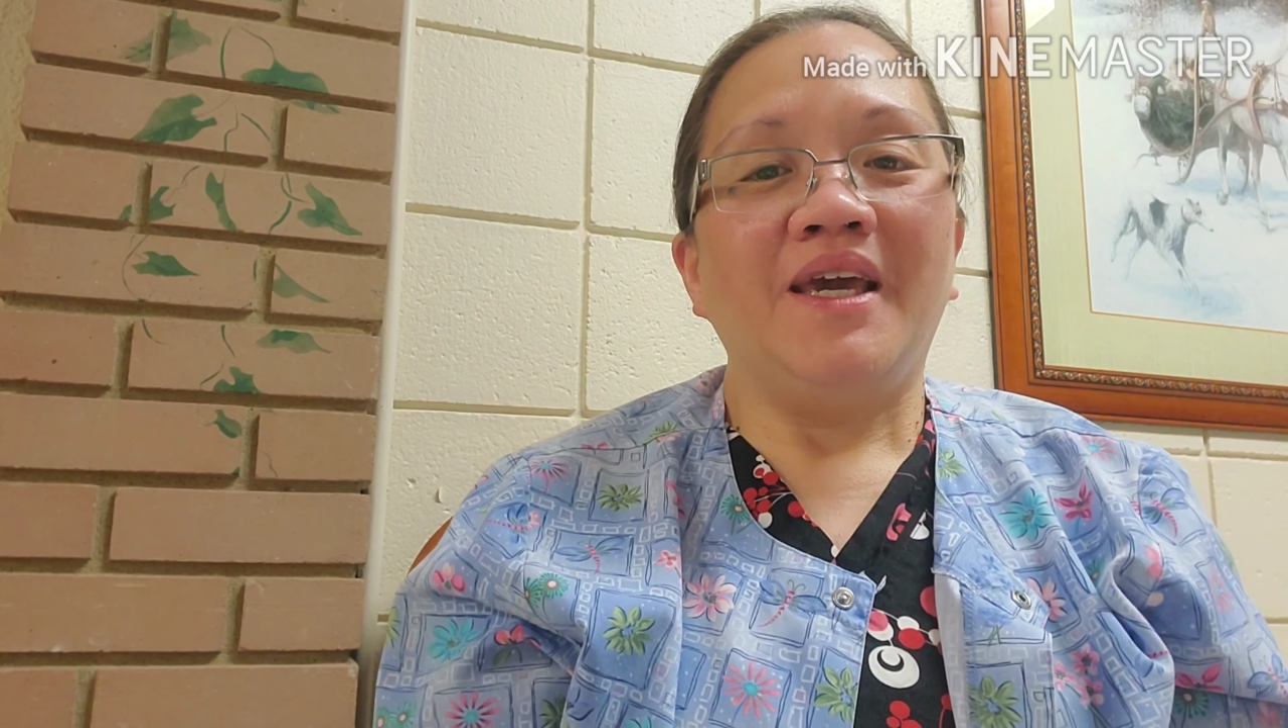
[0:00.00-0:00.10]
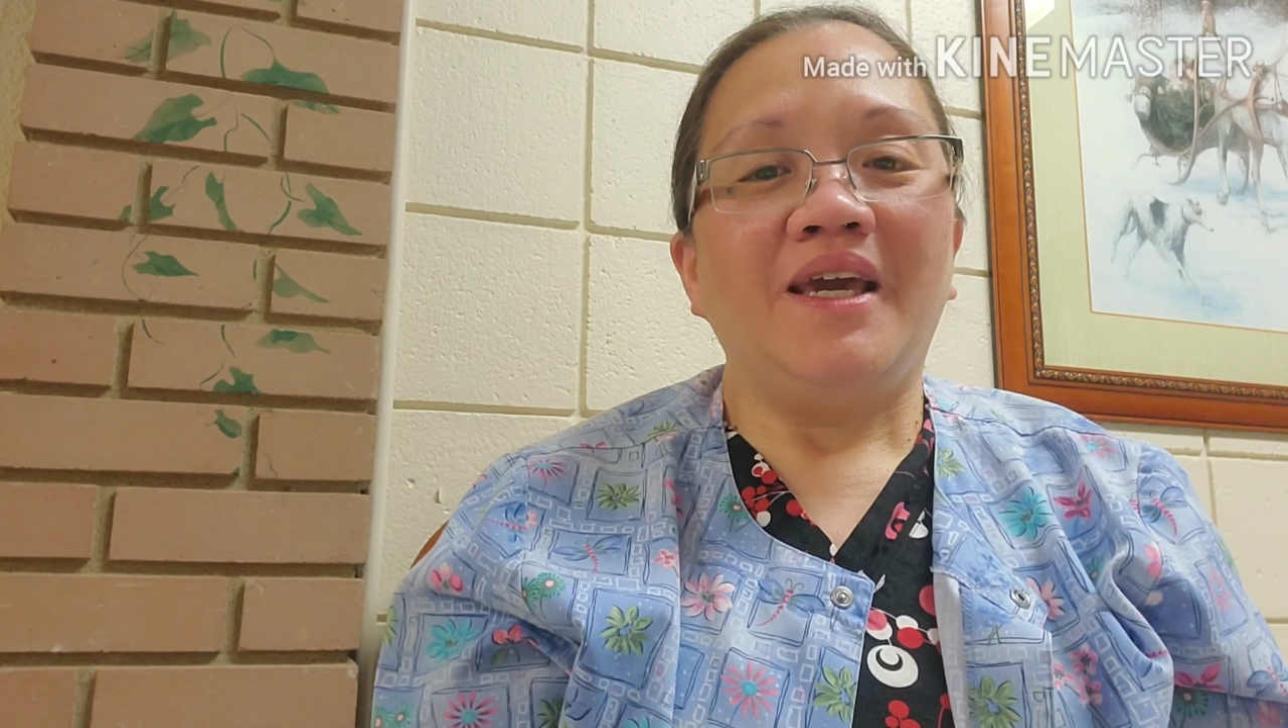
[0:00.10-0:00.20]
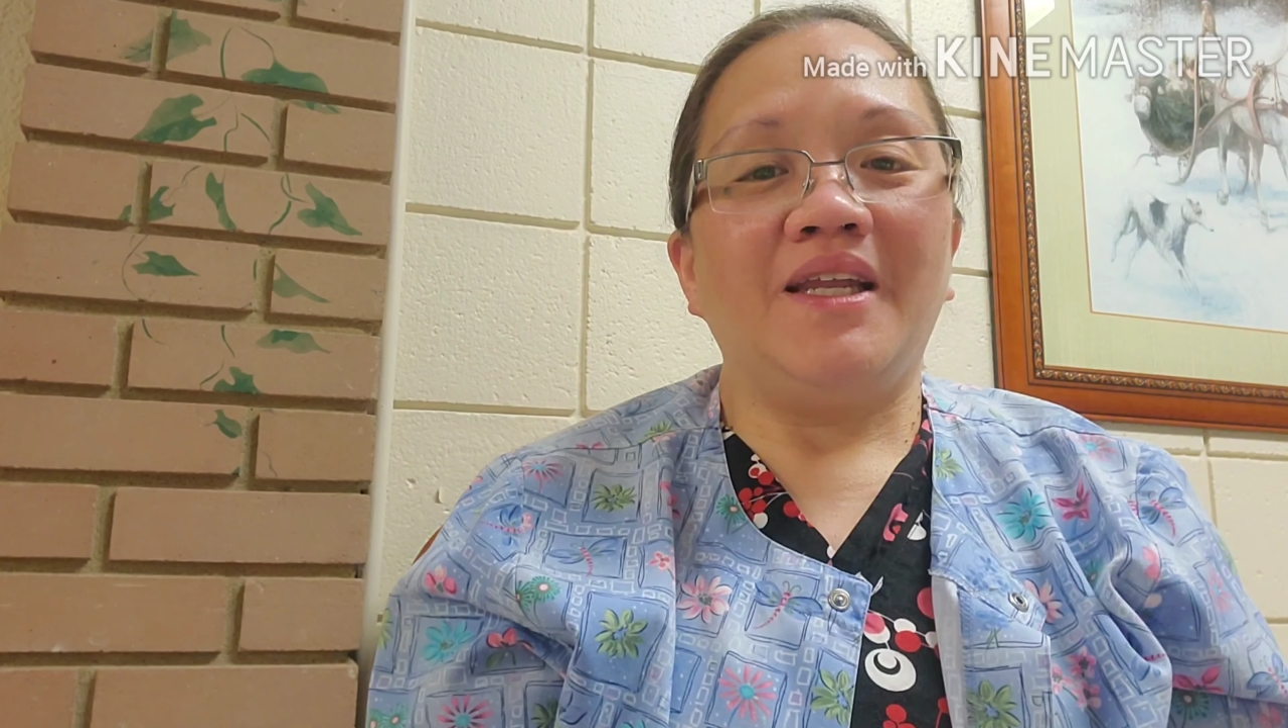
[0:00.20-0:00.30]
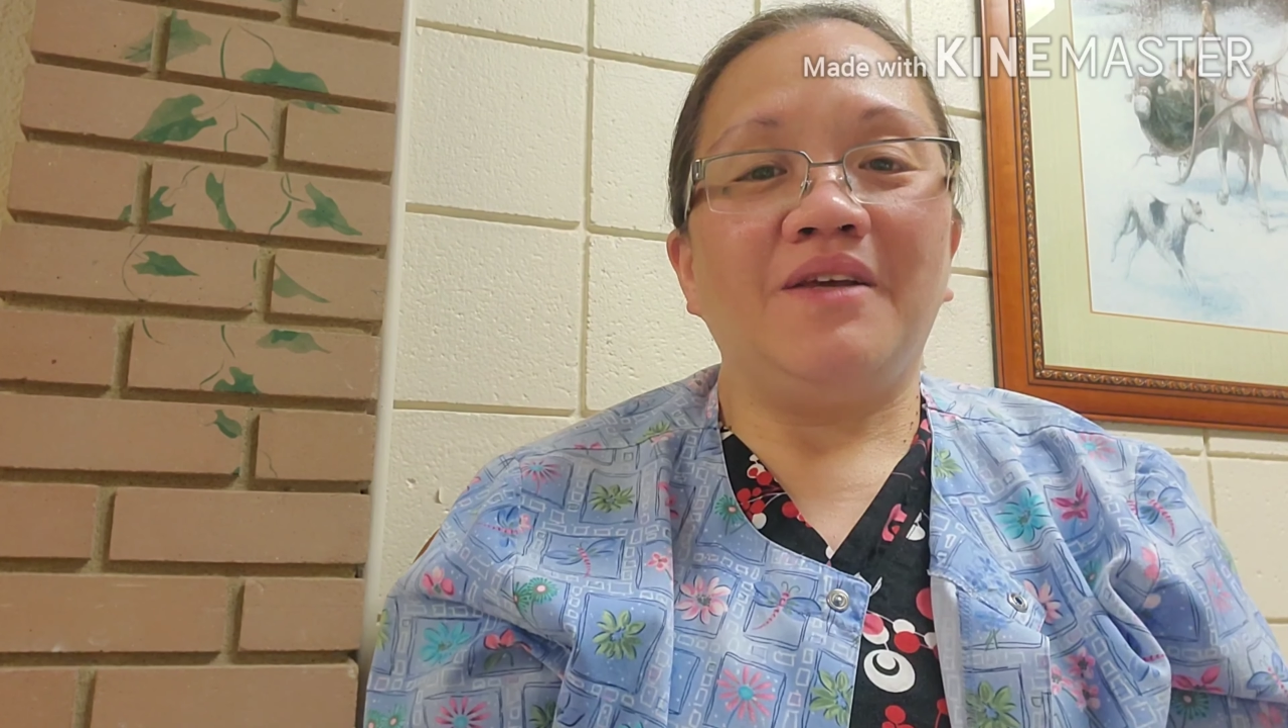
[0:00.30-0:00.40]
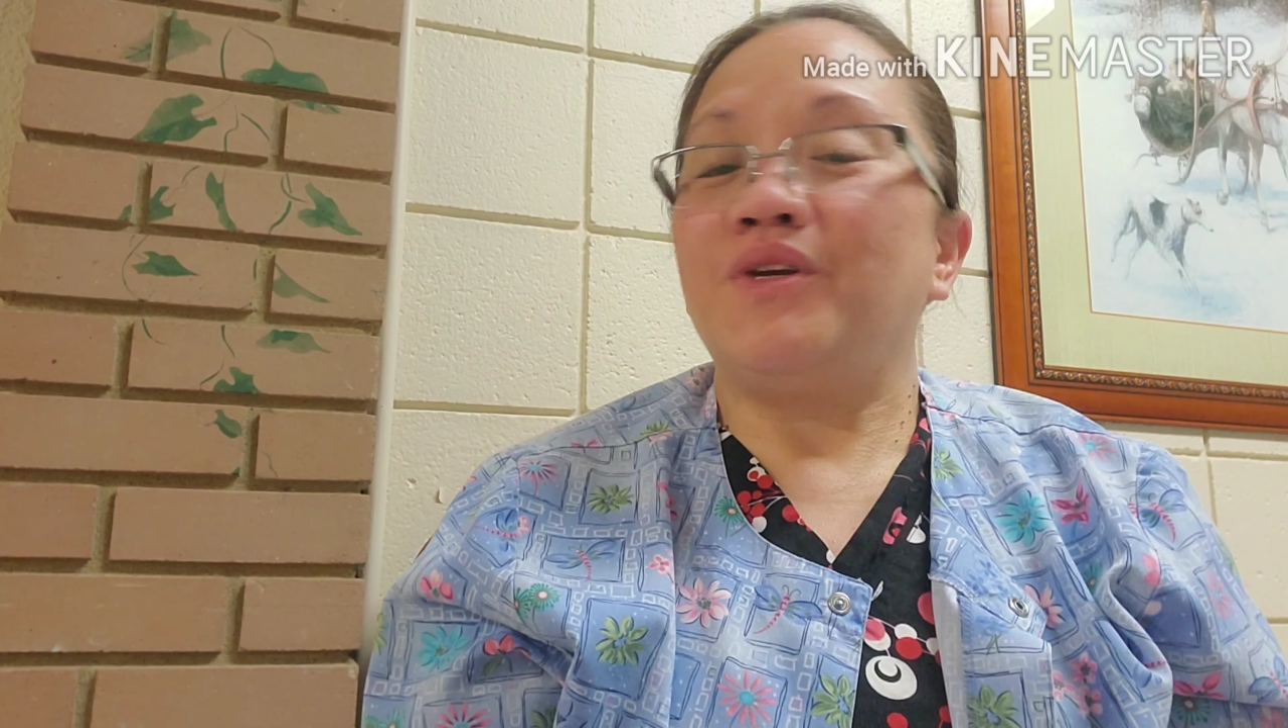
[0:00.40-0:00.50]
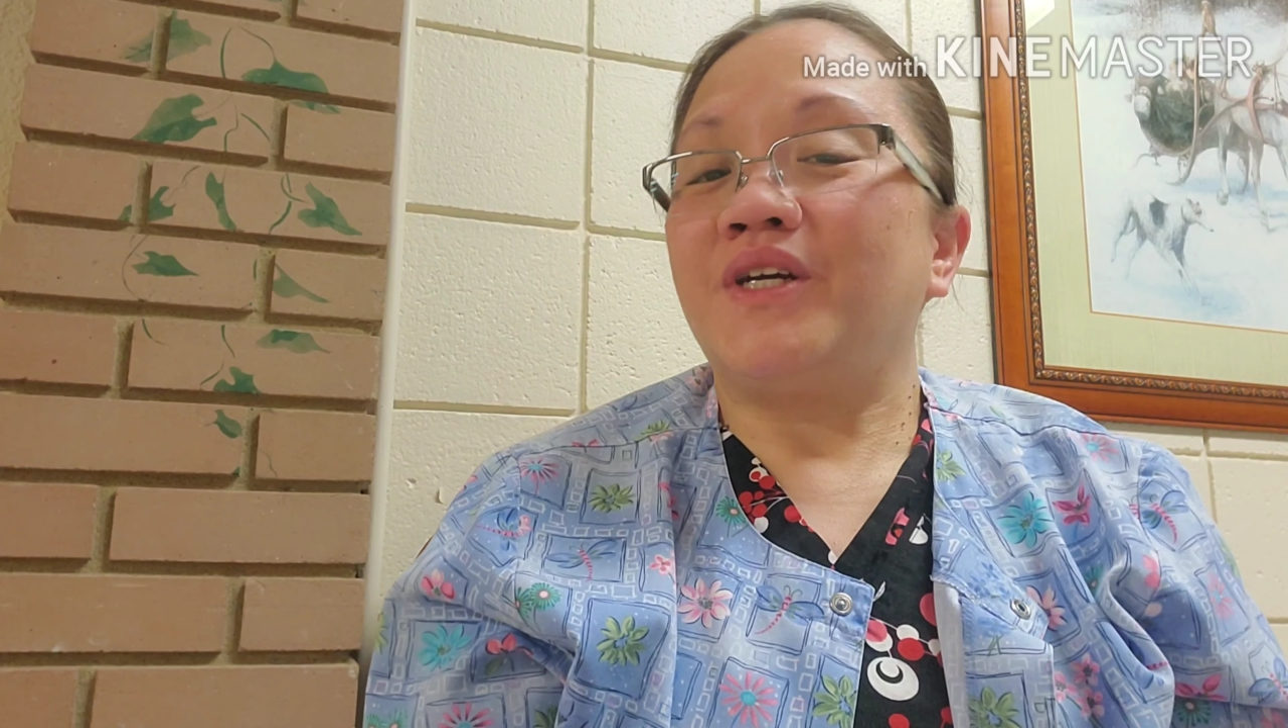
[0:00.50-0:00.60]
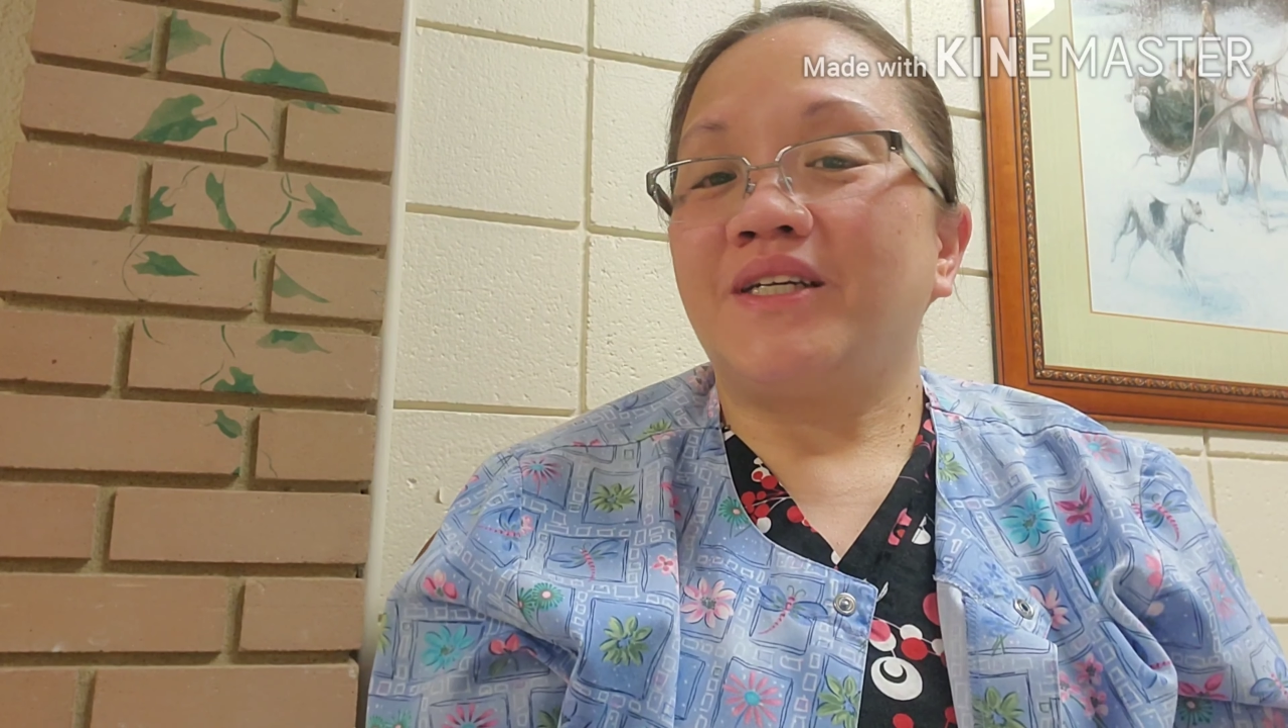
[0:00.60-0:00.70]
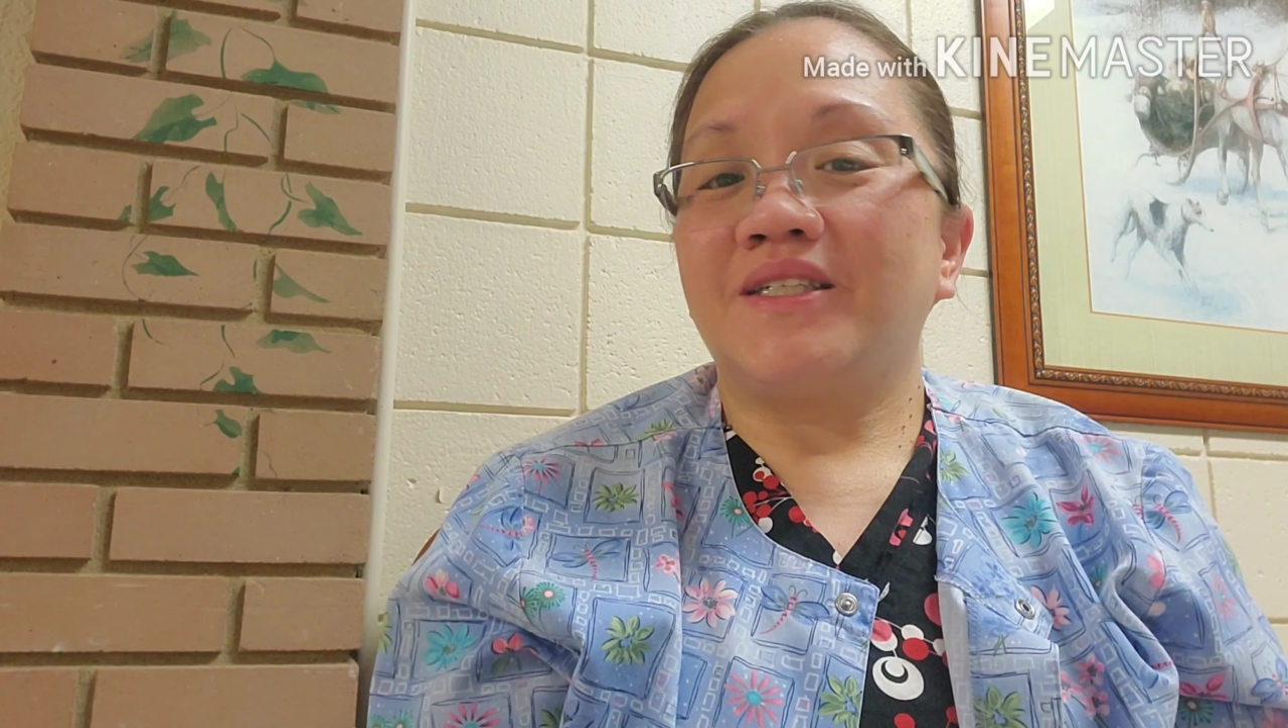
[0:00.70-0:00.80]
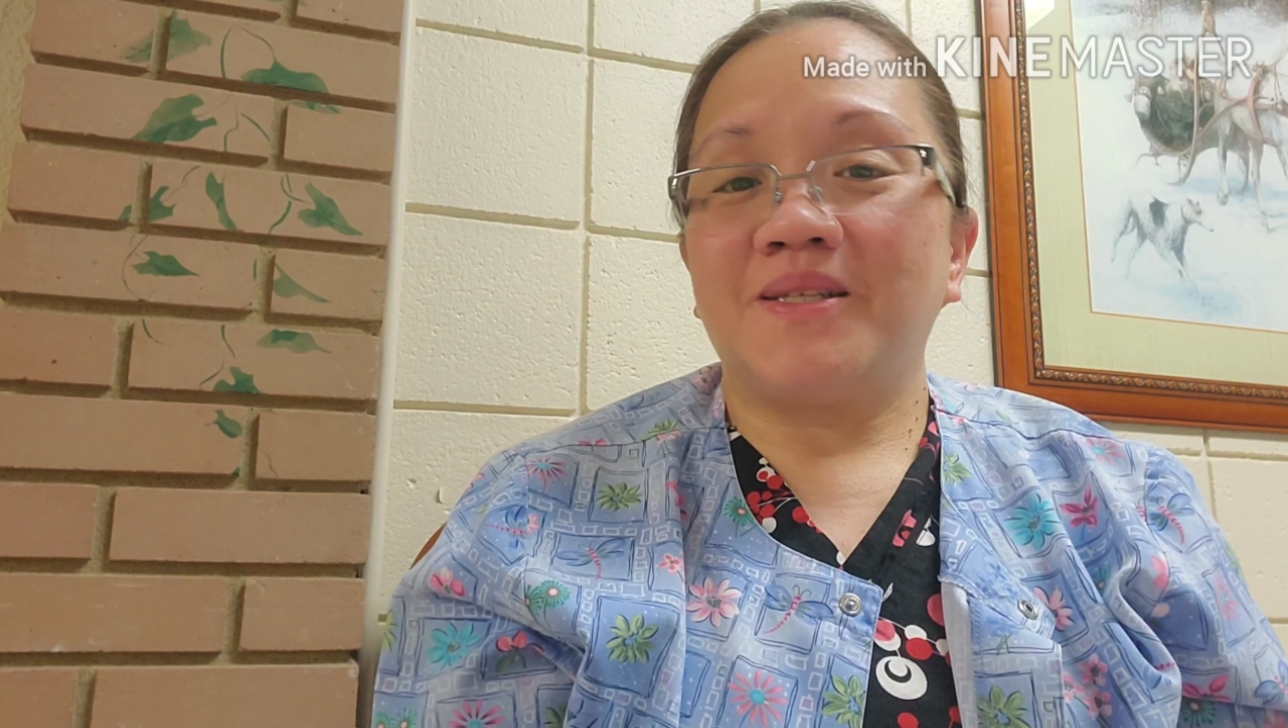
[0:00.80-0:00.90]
And if you are not